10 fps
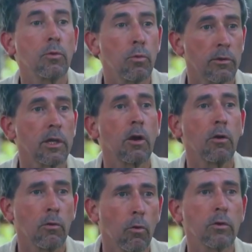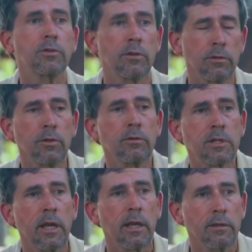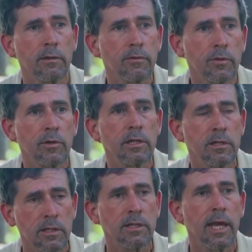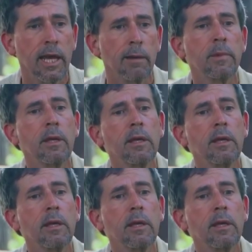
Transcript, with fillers: what they call orchard, new stand of trees to tap,